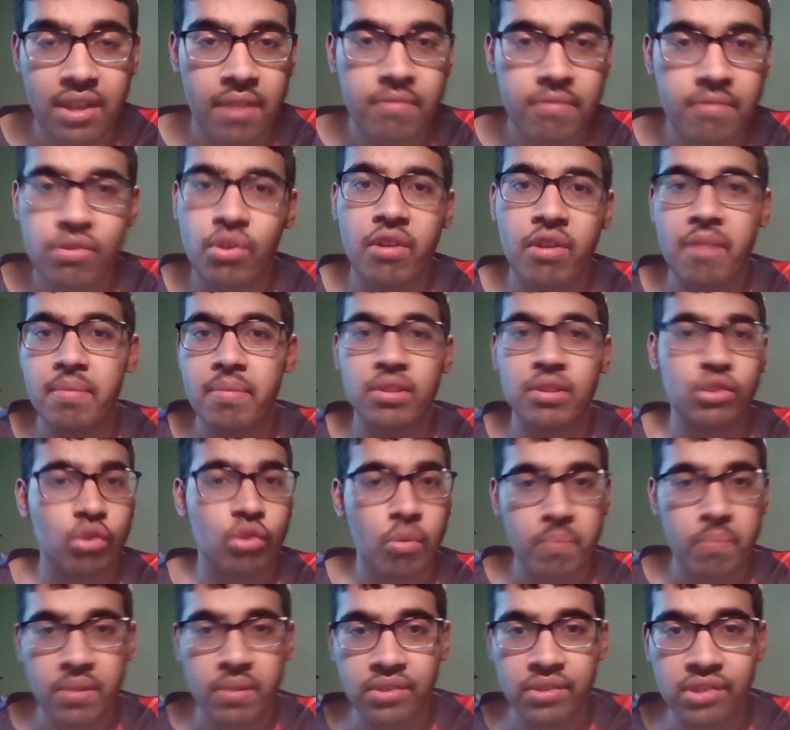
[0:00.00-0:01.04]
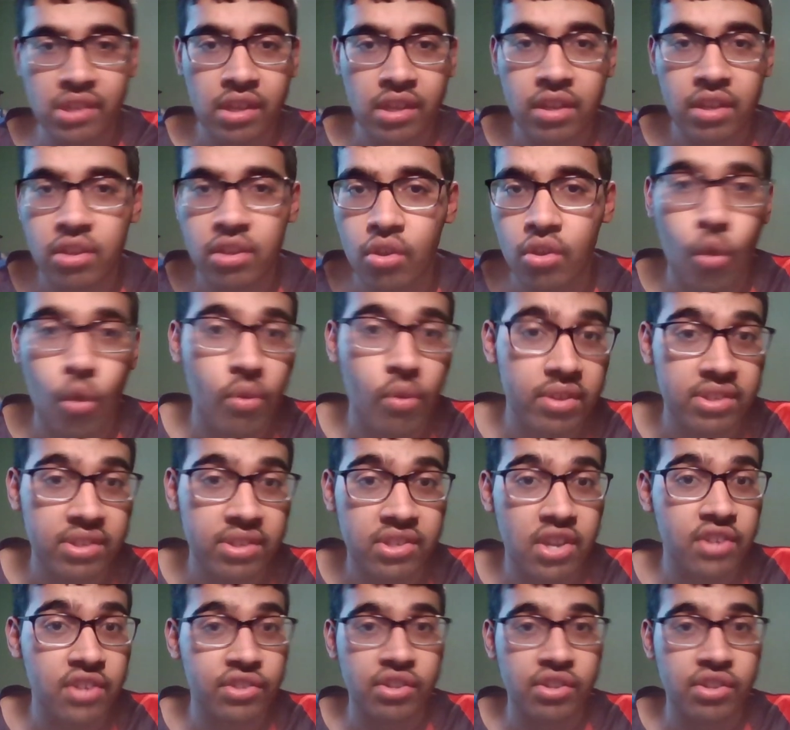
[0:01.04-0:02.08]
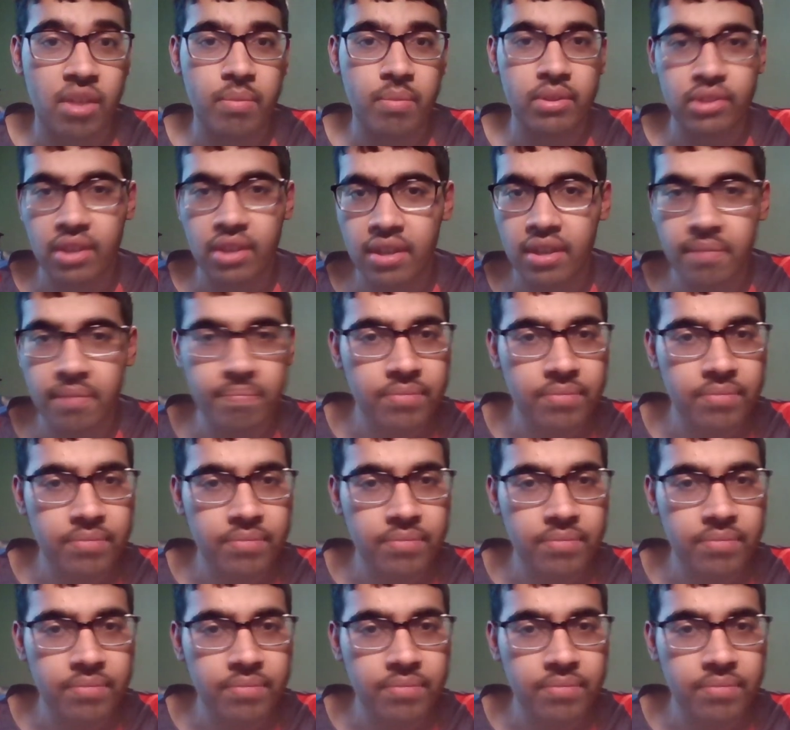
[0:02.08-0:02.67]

You know, I've been so busy, you know, orientation, everything.